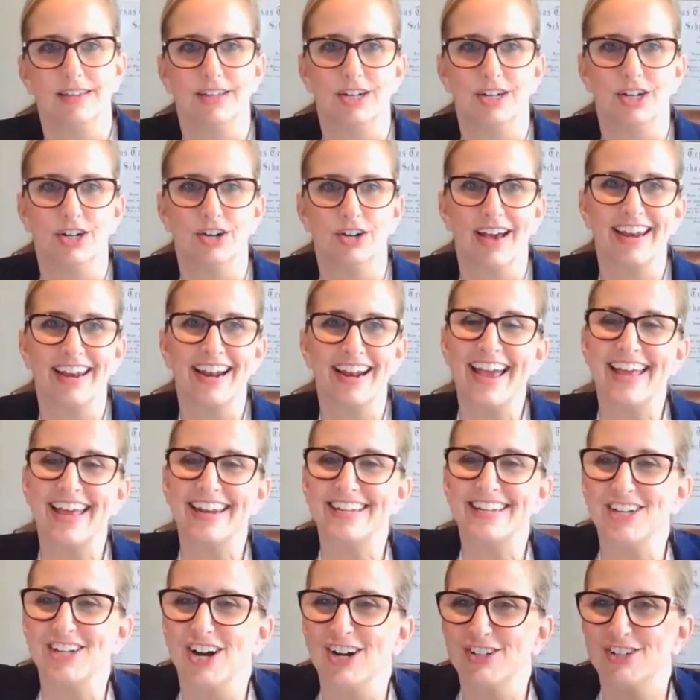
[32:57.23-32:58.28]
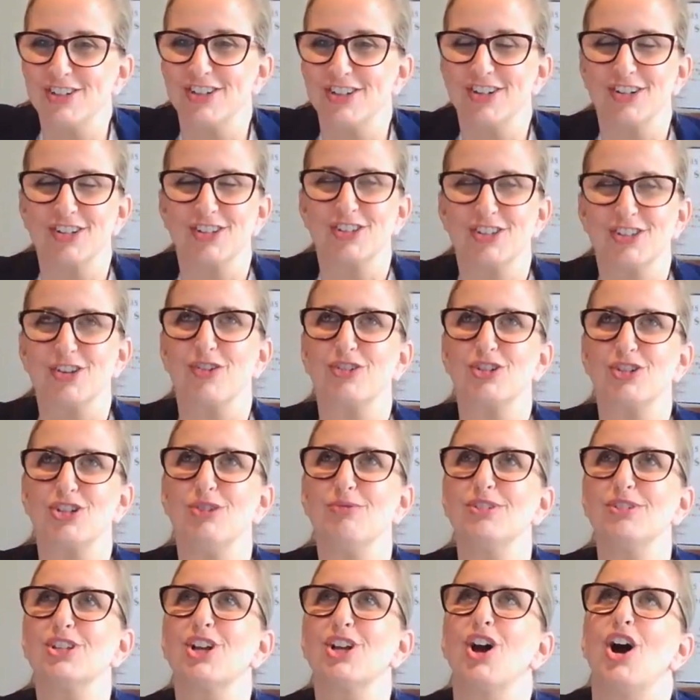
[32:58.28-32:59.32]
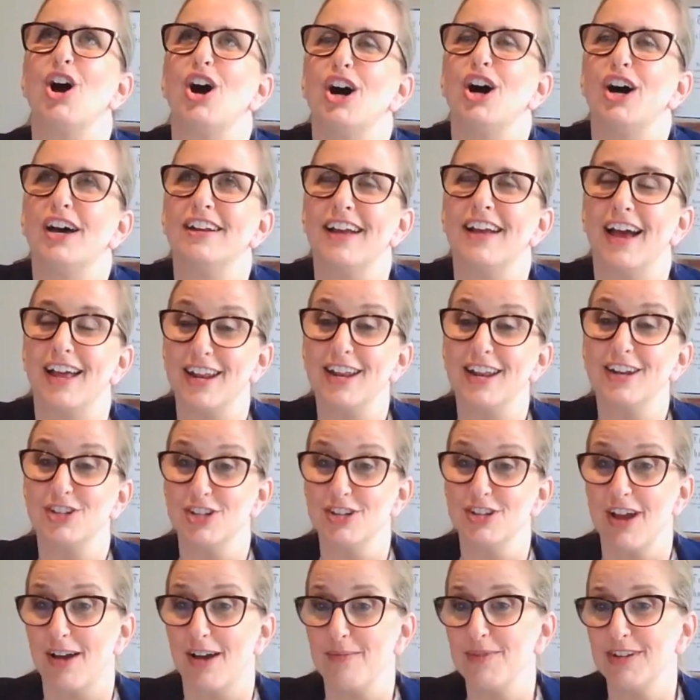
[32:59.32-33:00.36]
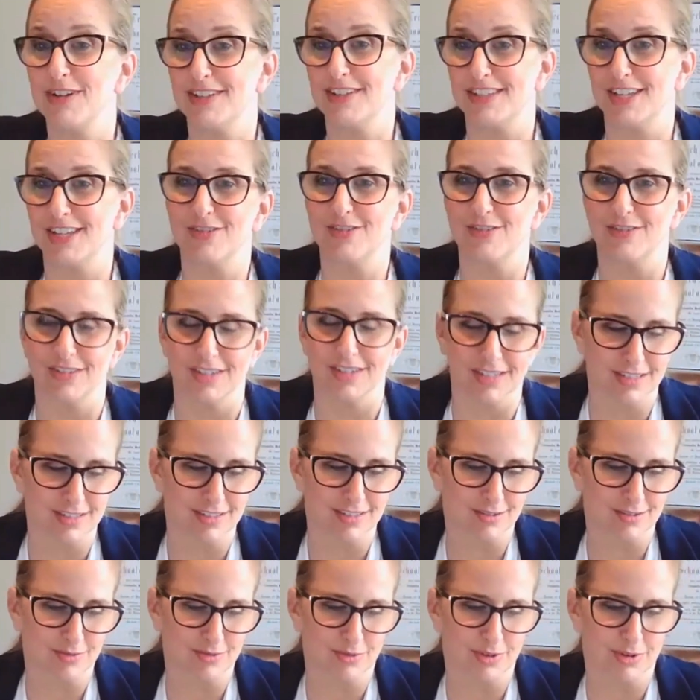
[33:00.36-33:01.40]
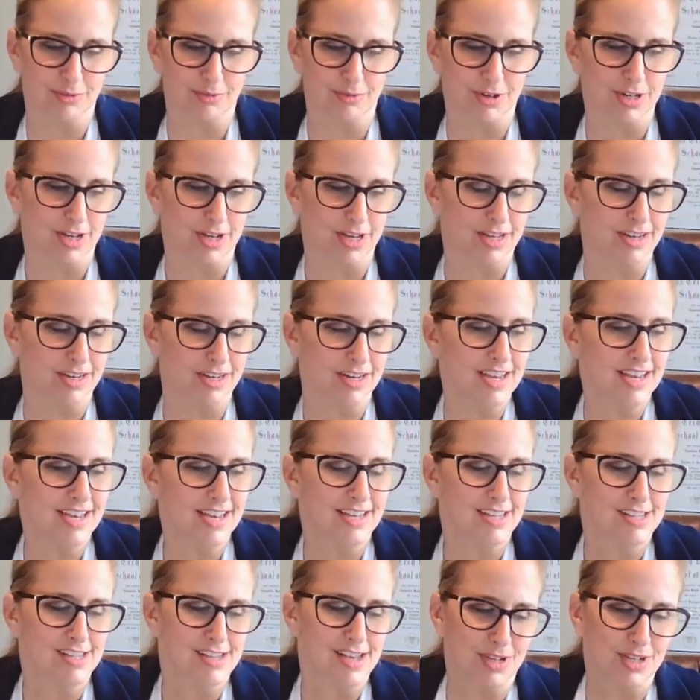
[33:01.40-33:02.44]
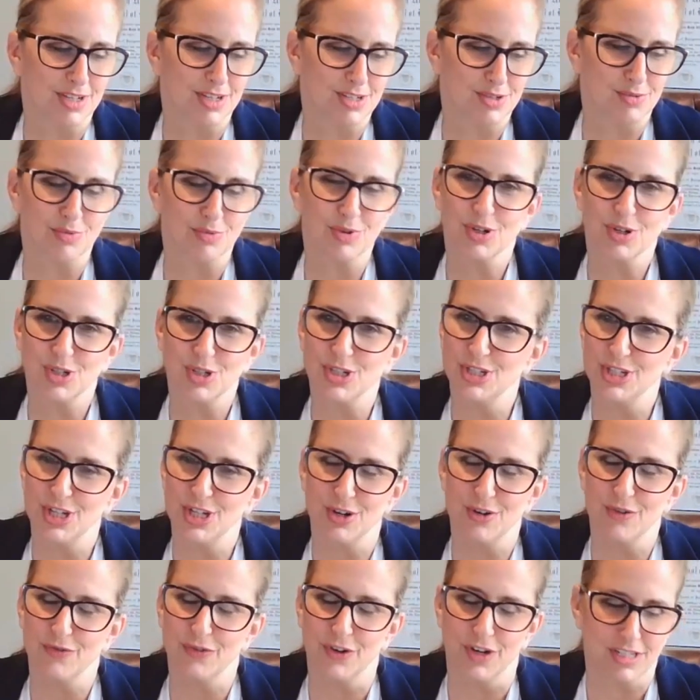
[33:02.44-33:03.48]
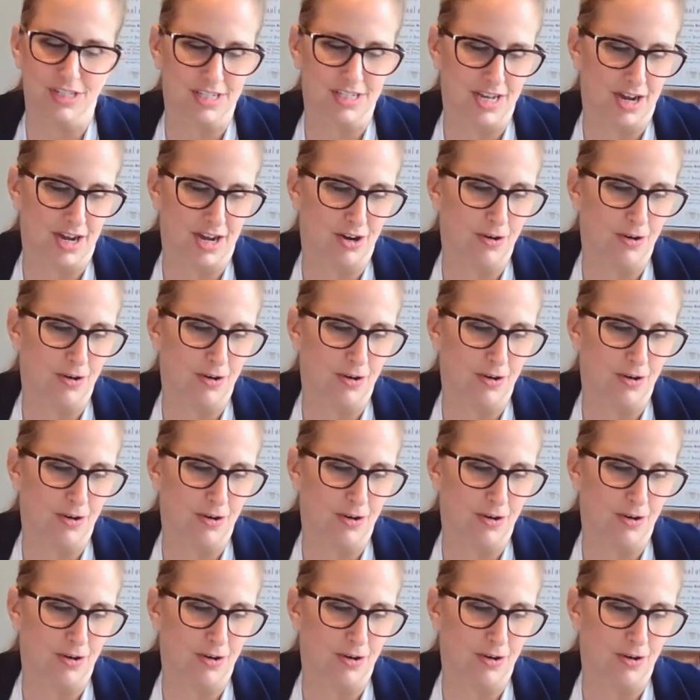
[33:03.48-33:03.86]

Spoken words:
And I had a doctor, so she was caught and I'm going to send her this when we're done because we're dear friends